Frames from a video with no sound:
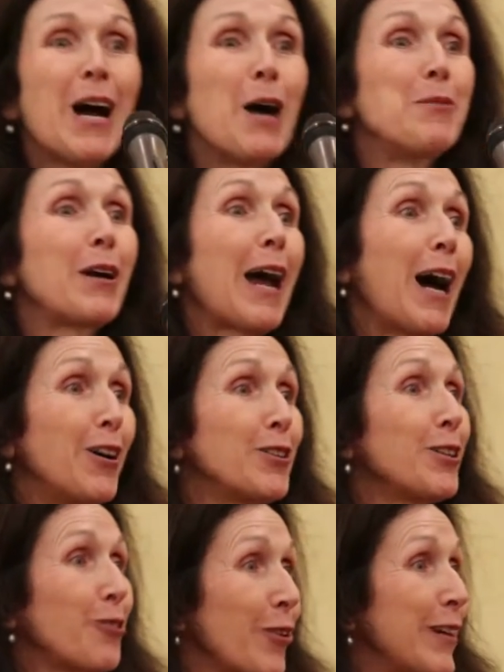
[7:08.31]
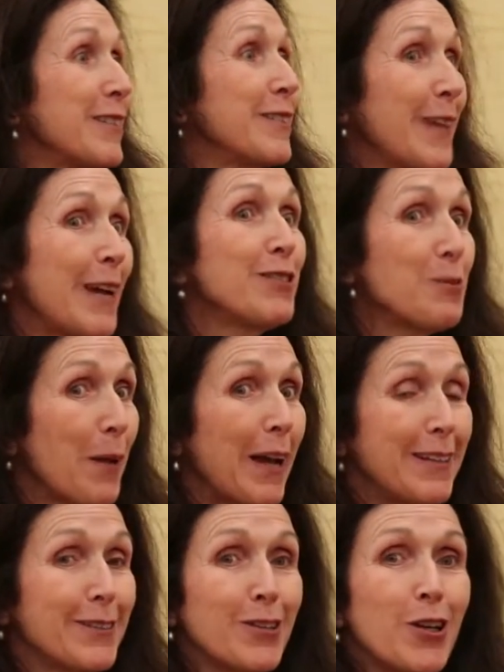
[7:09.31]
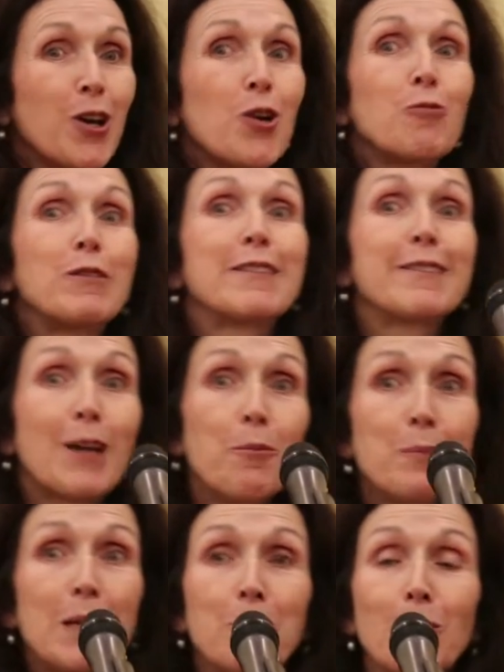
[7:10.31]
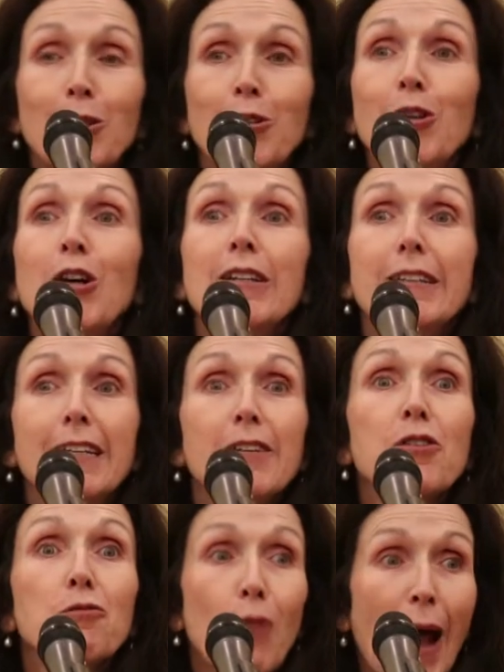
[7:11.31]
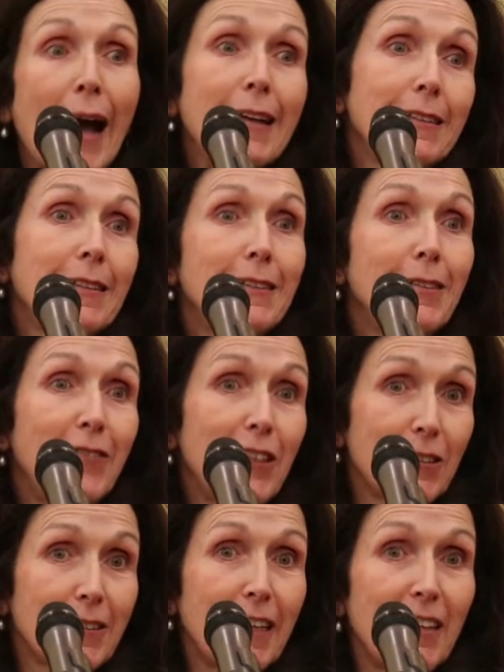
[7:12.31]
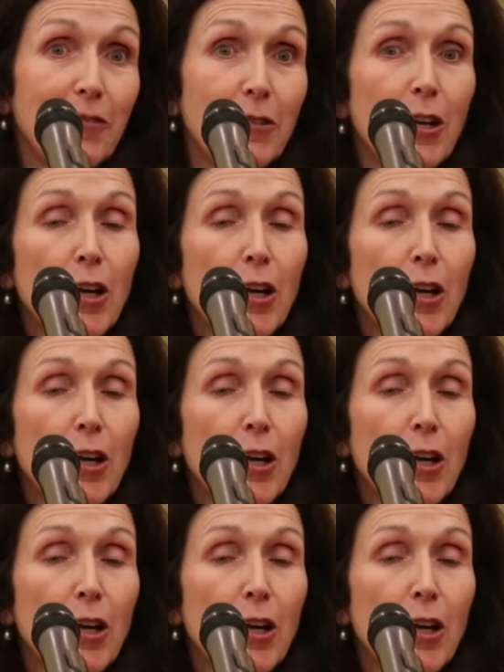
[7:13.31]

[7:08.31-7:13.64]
about how to create a safe space when some people needed the rat to feel safe.